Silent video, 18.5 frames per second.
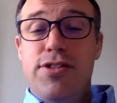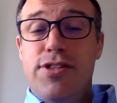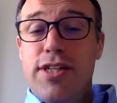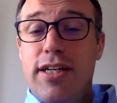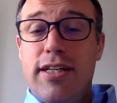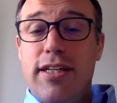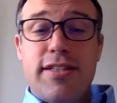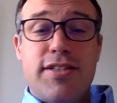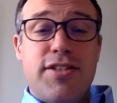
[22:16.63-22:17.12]

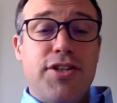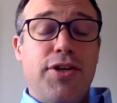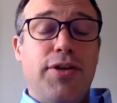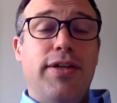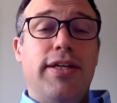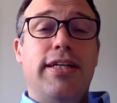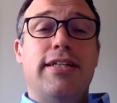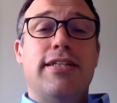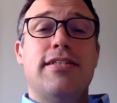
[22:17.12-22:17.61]
journalist
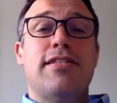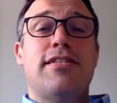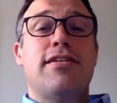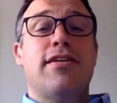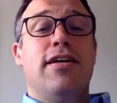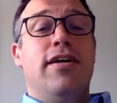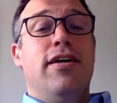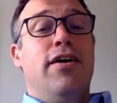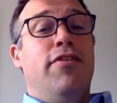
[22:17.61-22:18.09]

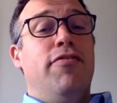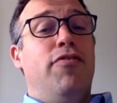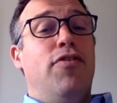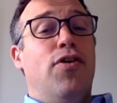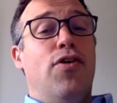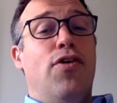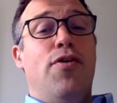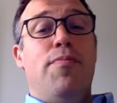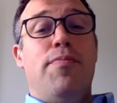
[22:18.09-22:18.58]
unions,
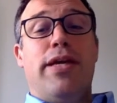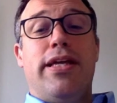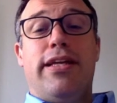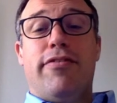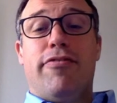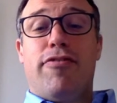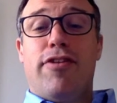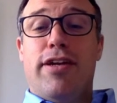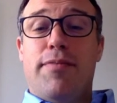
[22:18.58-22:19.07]
for
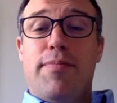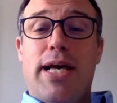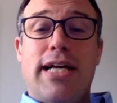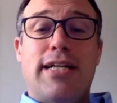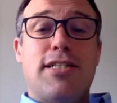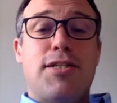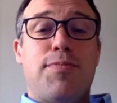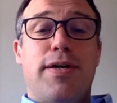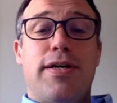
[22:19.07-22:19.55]
media freedom
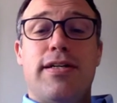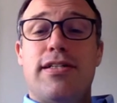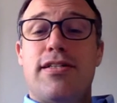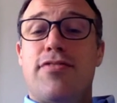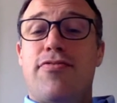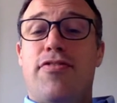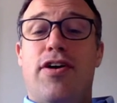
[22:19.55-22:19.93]
experts,